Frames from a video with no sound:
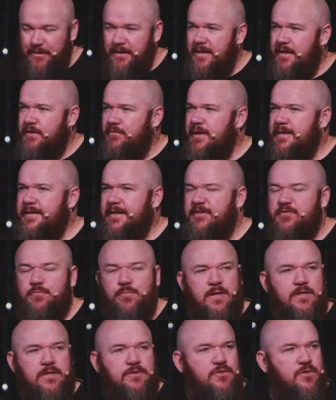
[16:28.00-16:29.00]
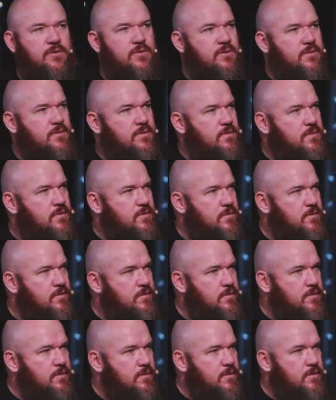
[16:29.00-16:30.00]
The other day I ran out of petrol,
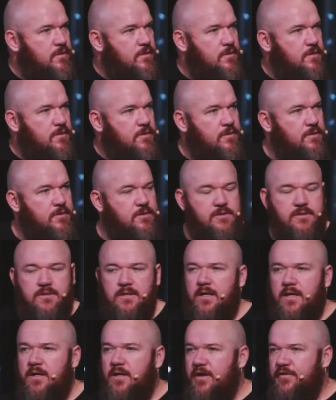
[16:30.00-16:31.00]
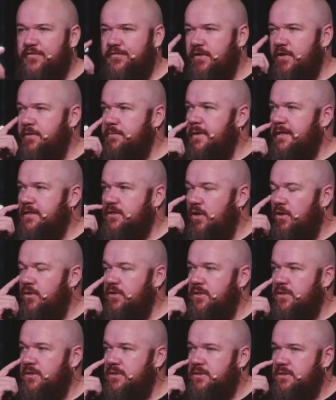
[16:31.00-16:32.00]
so I phoned
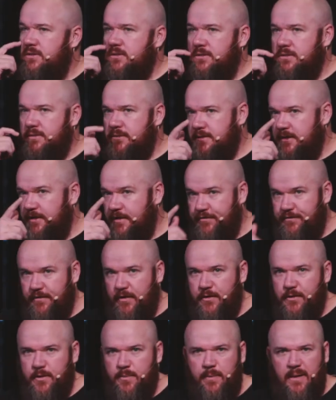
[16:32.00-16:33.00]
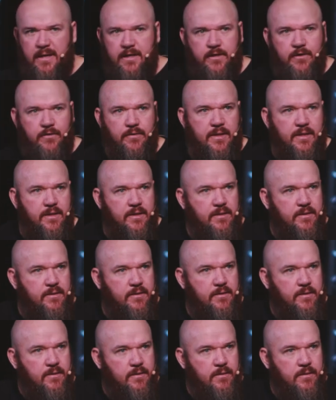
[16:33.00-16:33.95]
McDonald's and I phoned the bakery.